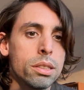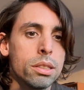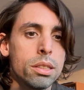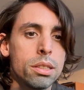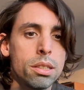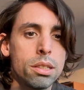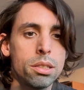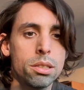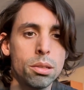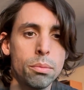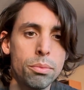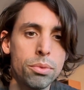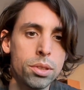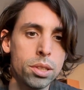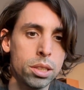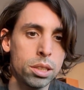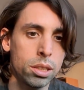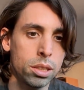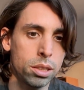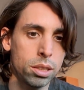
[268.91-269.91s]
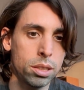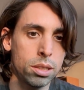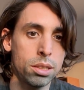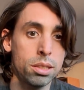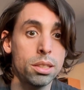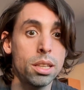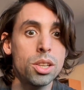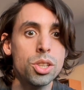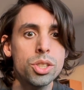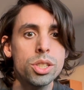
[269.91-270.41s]
This is something
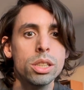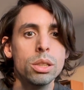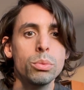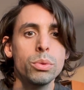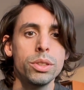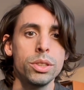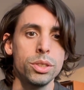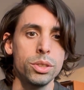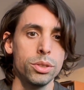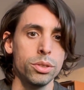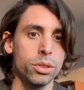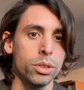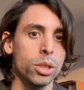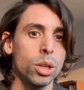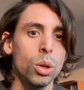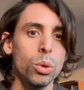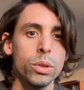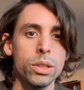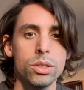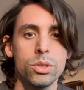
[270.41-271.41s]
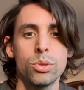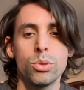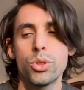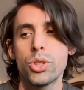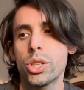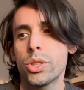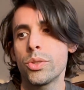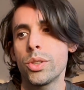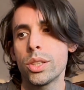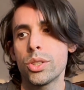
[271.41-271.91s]
essential when your goal is to
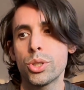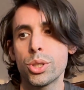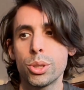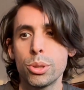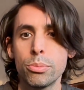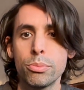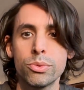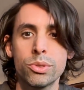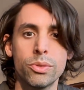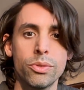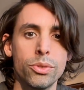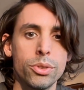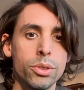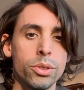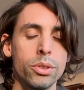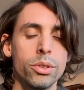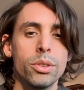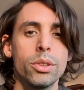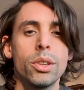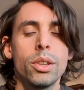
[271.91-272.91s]
generate genomes for